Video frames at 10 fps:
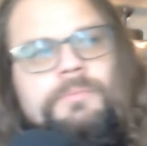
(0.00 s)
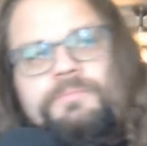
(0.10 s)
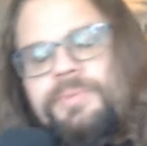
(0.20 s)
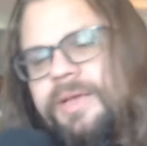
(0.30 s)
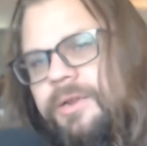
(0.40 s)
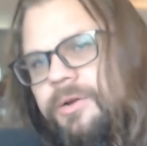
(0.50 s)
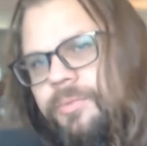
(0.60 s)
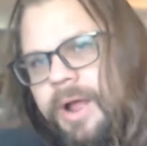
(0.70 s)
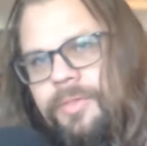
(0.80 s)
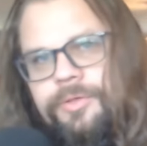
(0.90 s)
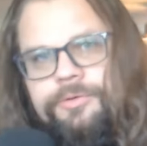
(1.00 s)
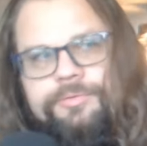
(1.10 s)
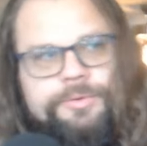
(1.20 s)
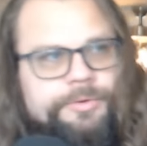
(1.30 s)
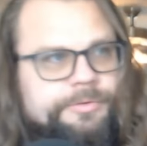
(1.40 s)
Bend around those
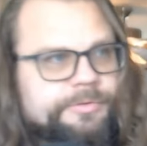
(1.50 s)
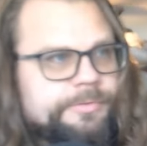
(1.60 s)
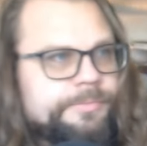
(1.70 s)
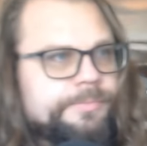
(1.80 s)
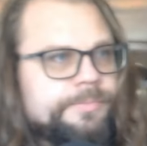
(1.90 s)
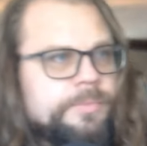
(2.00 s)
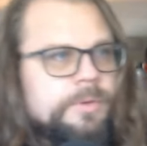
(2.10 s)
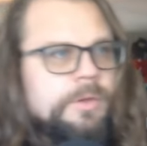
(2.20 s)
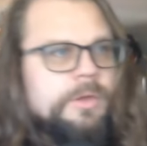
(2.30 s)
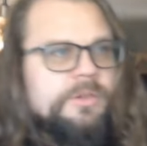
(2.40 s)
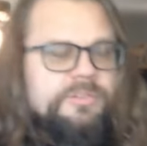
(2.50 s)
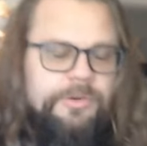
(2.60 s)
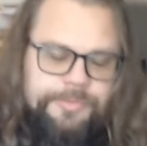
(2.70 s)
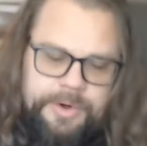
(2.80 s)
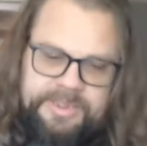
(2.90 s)
rules. So
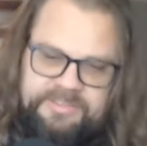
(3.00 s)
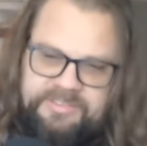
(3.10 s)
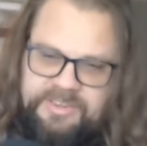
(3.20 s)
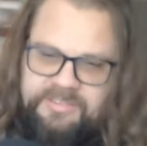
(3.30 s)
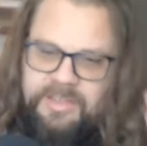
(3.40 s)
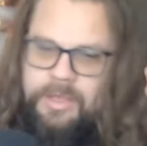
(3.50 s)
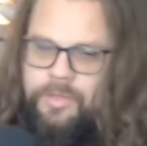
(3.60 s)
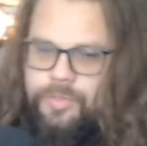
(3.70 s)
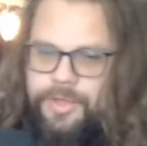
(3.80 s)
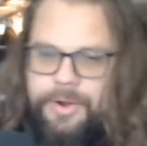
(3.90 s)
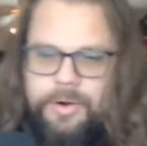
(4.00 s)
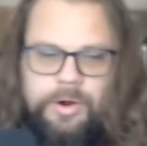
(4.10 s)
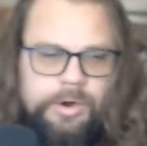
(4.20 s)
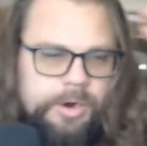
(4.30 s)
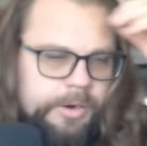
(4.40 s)
for instance,
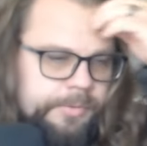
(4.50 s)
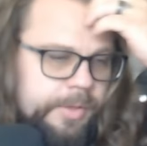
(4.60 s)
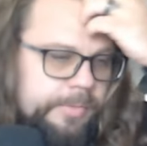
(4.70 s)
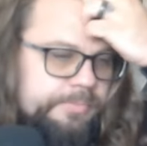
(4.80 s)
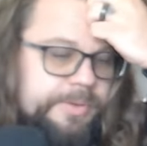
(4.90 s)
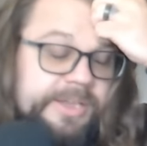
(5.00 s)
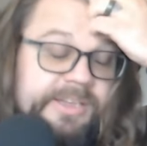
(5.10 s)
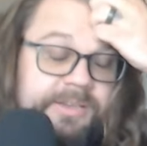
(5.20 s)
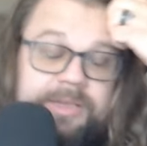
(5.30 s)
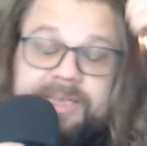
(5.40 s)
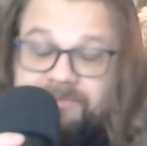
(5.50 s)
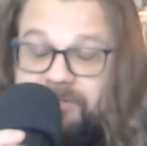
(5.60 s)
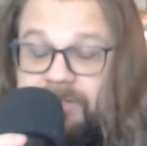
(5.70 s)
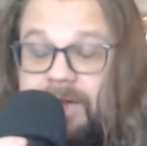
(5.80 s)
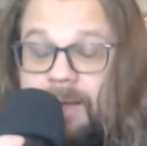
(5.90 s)
given
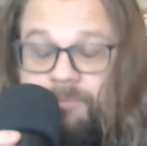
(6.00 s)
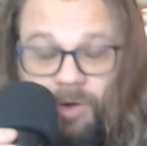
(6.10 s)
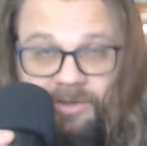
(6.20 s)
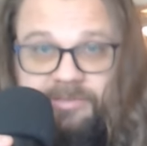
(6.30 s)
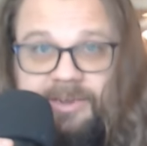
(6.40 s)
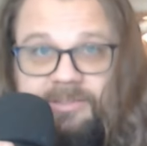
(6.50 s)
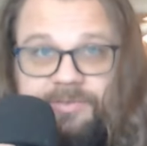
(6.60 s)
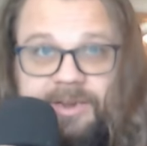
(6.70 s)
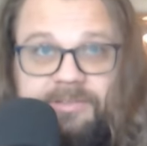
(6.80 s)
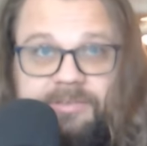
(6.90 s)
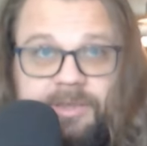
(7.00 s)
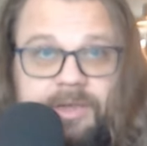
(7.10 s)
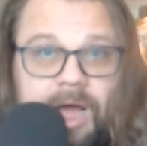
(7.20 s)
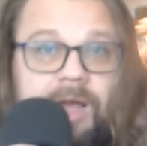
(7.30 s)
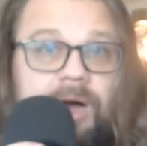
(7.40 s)
that I'm bright science fantasy,
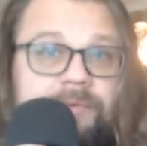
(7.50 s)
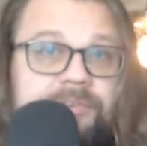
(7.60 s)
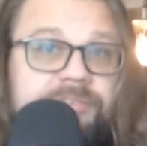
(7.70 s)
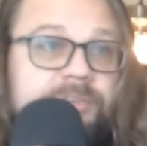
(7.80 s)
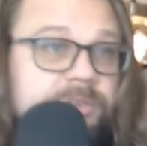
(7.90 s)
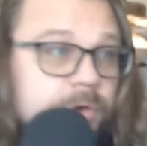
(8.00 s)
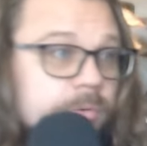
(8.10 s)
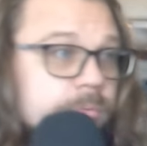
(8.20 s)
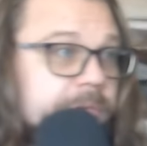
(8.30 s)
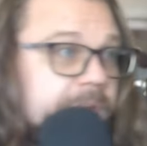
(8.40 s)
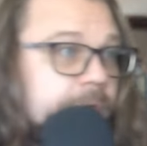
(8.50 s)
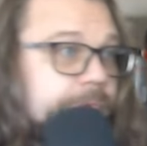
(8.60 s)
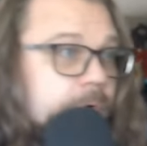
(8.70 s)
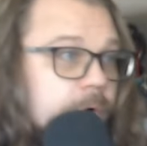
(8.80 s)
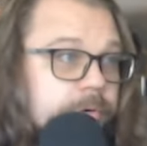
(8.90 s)
I obviously don't care
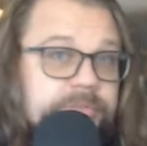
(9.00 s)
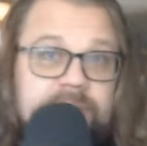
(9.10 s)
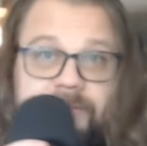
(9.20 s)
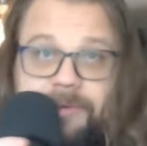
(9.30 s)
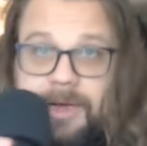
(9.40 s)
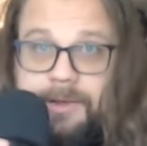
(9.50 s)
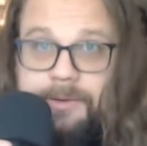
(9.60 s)
for hard sci-fi.